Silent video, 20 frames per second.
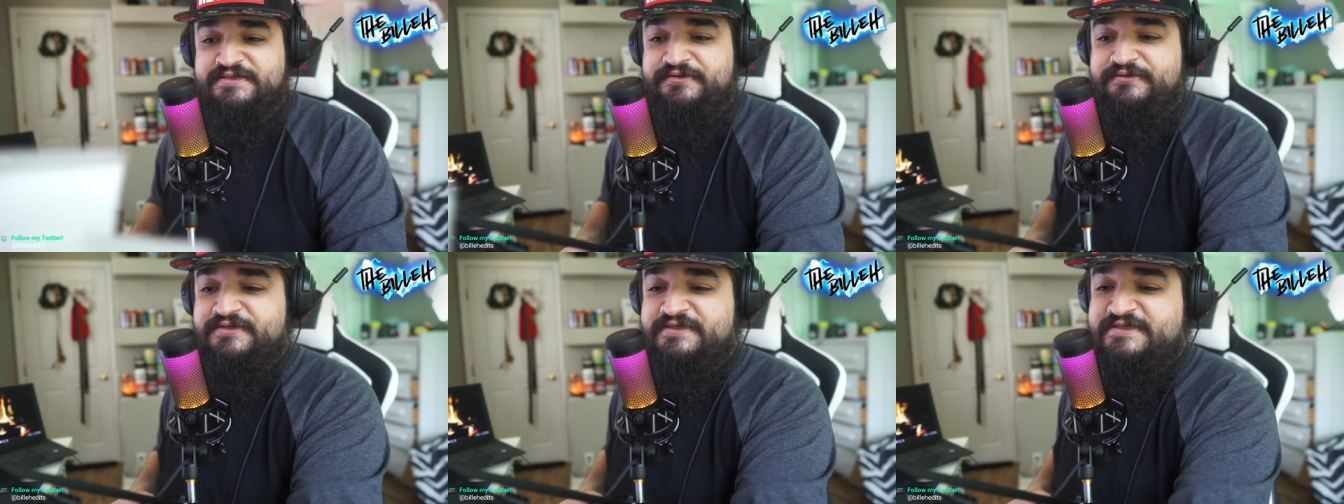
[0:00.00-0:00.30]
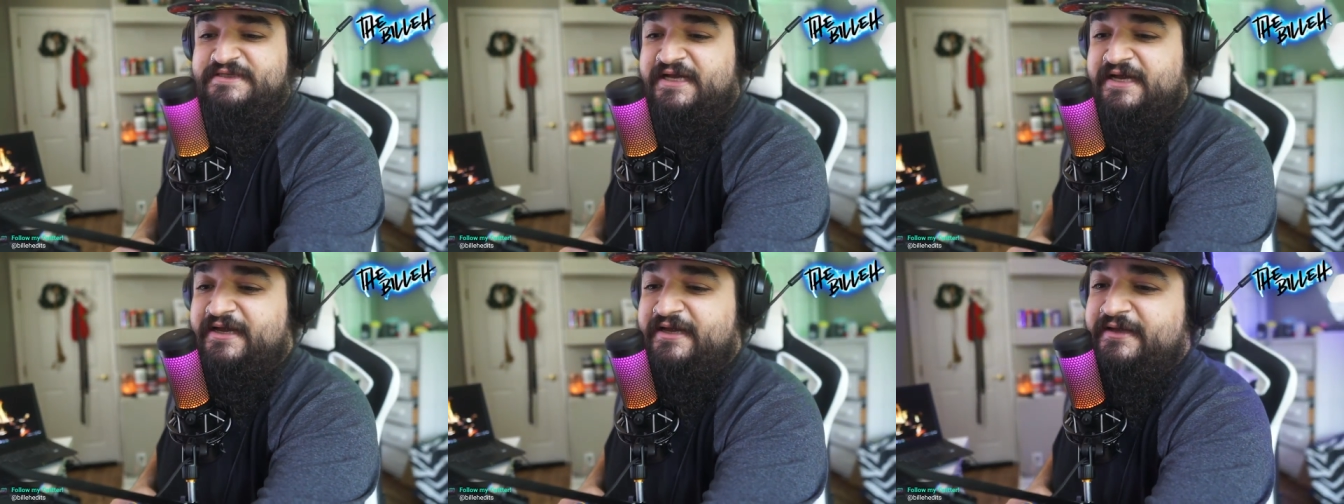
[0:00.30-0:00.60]
box to
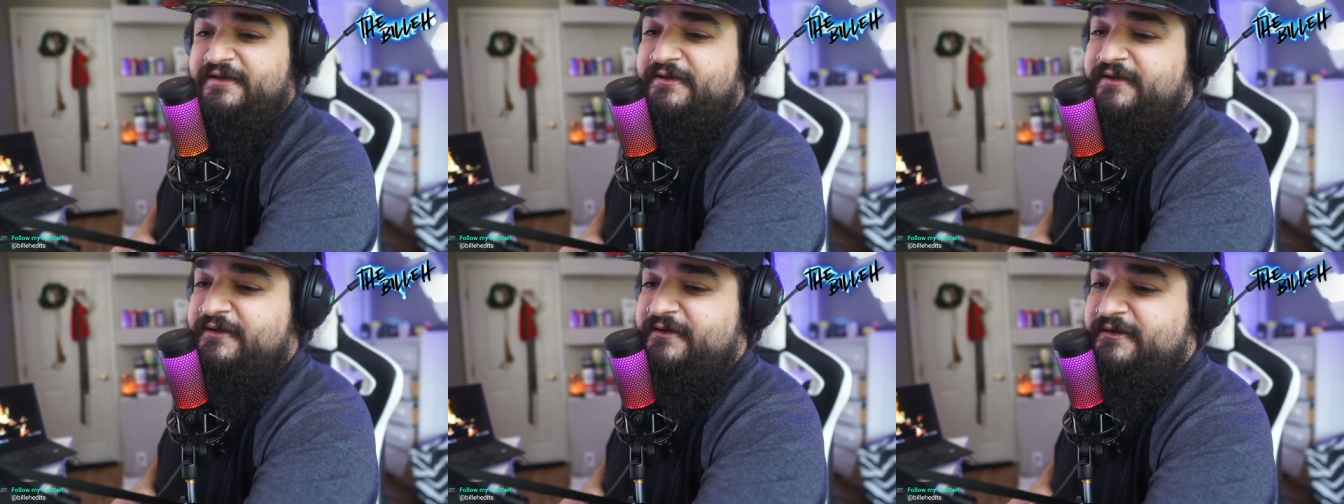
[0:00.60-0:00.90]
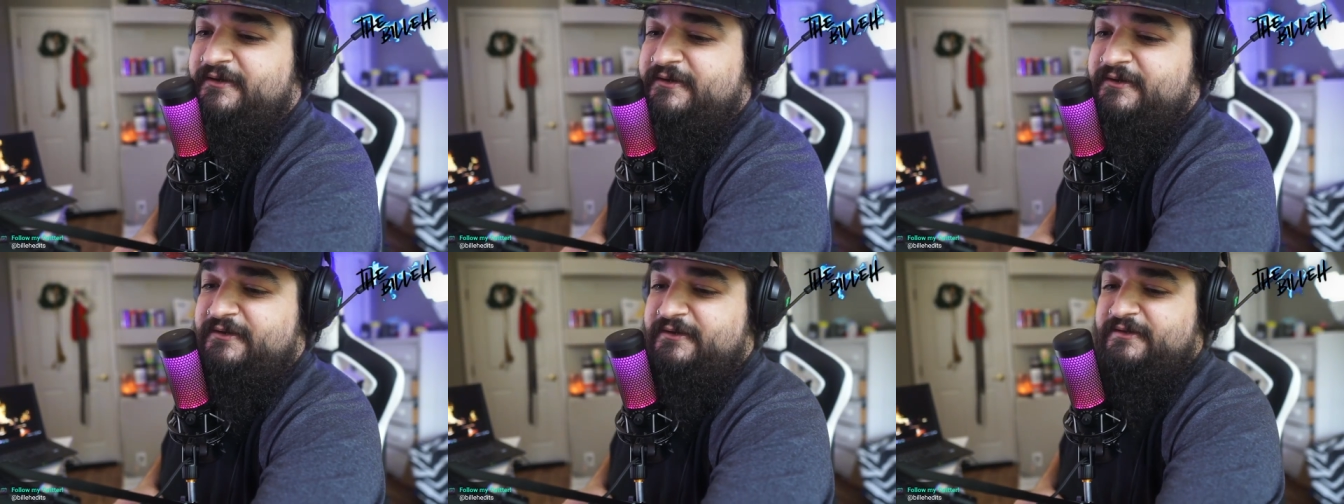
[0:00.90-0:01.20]
the side
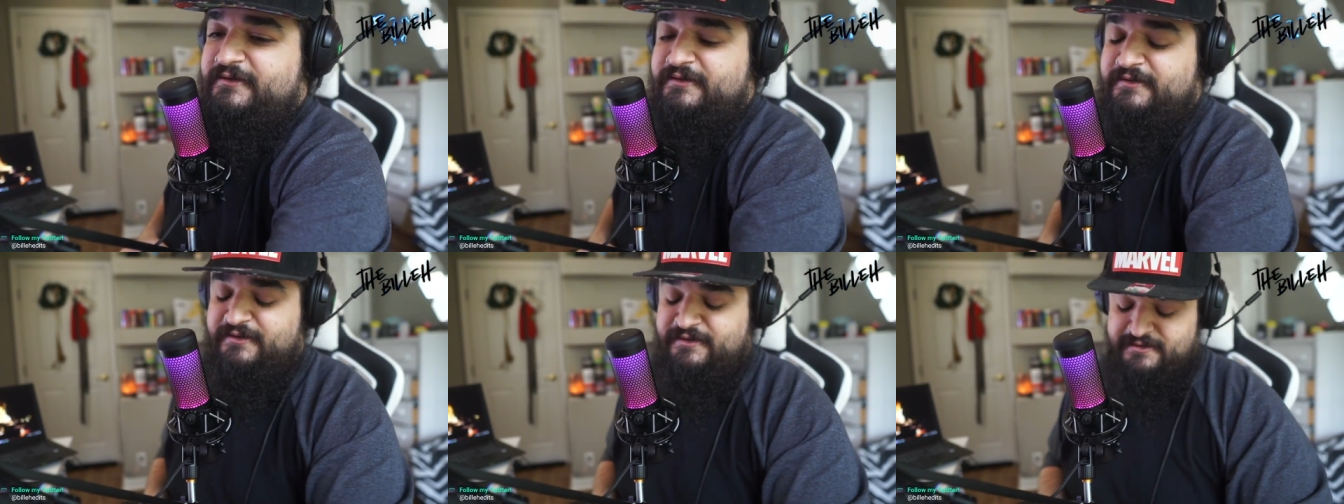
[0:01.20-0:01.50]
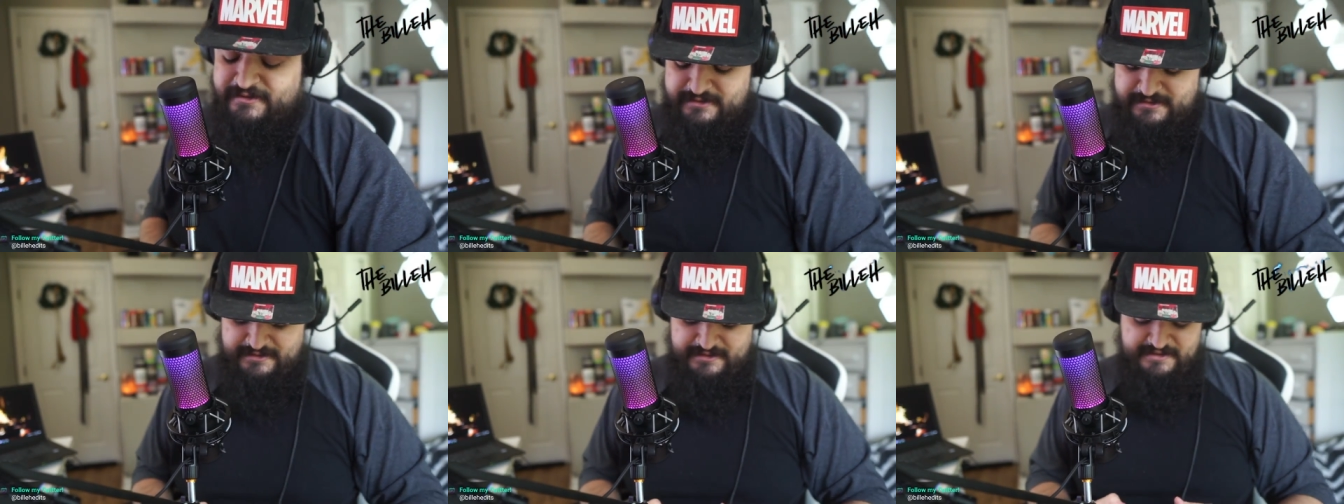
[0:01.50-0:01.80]

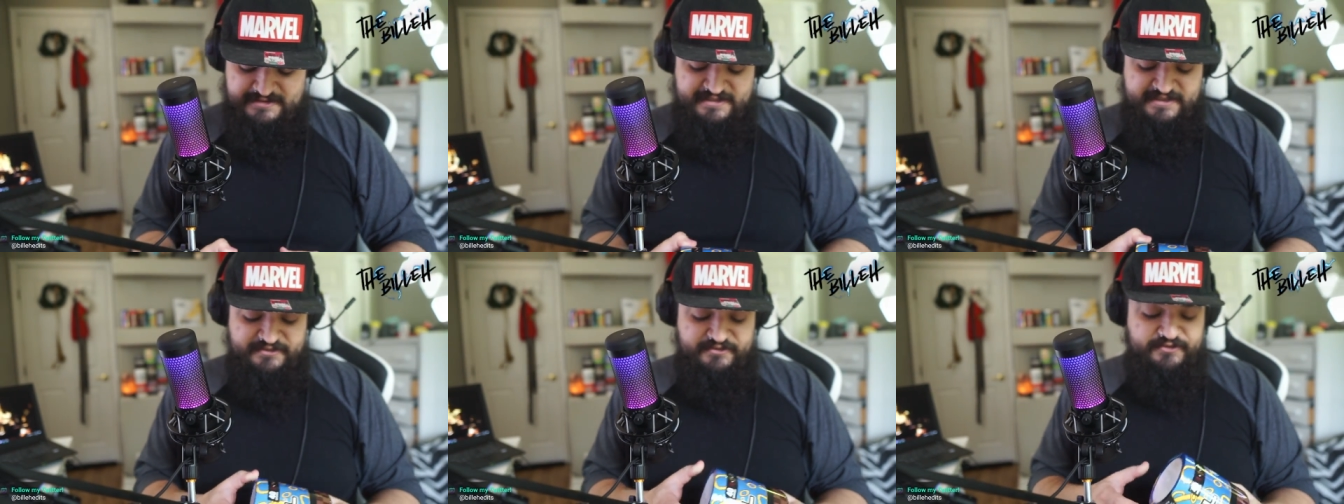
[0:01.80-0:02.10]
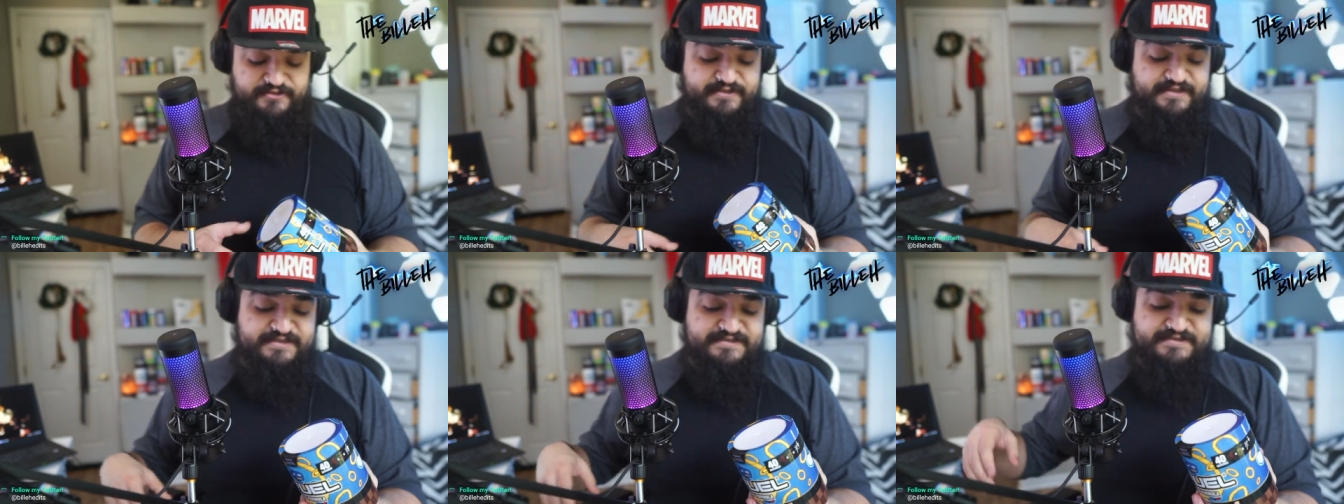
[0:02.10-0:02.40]
and
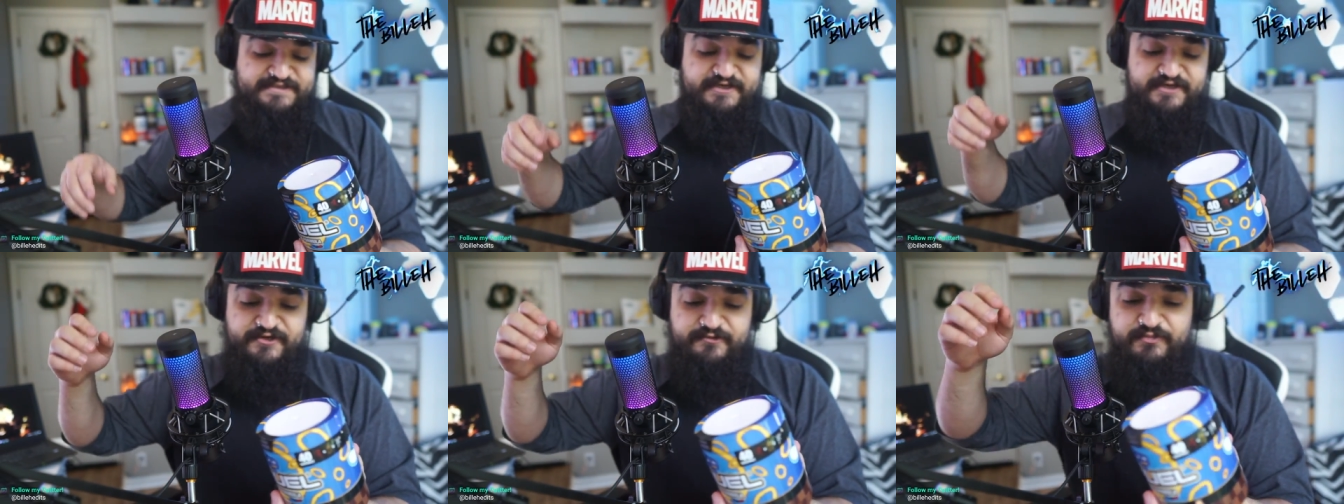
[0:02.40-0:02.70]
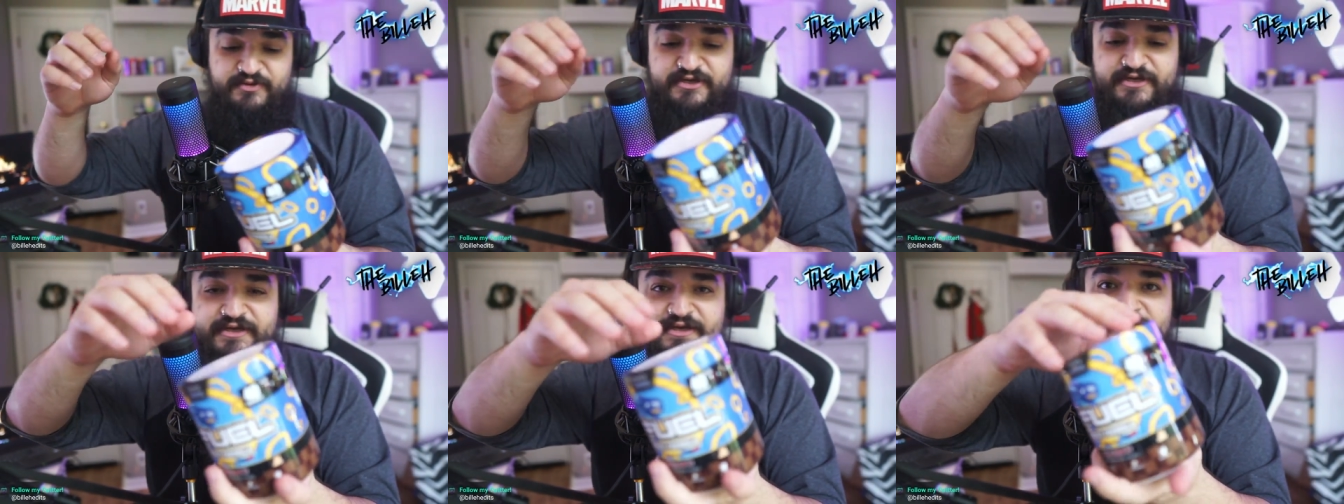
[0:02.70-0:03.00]
take a look at this
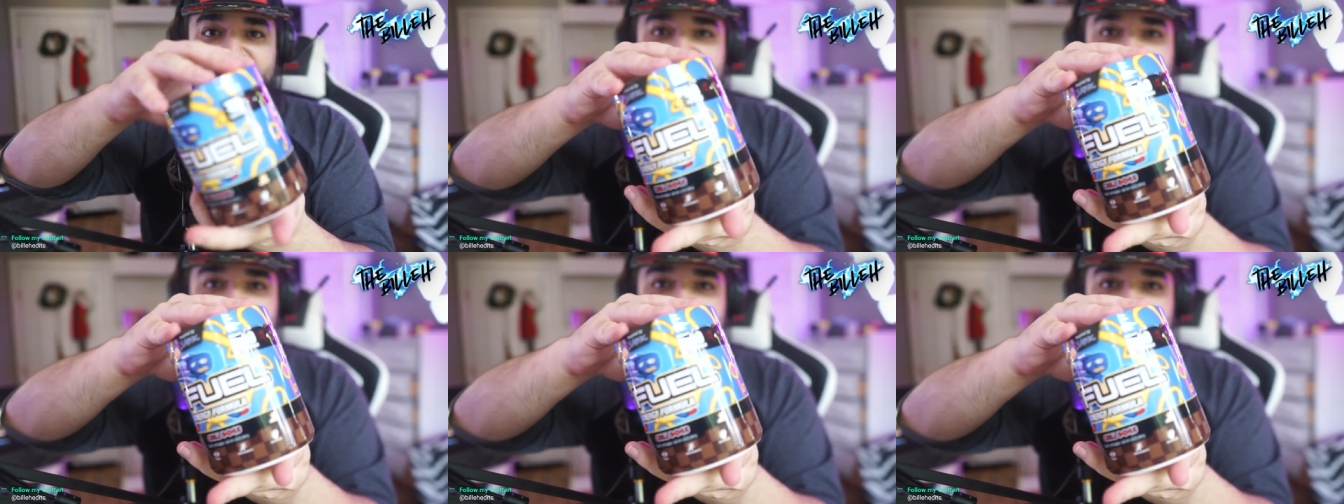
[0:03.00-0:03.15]
tub.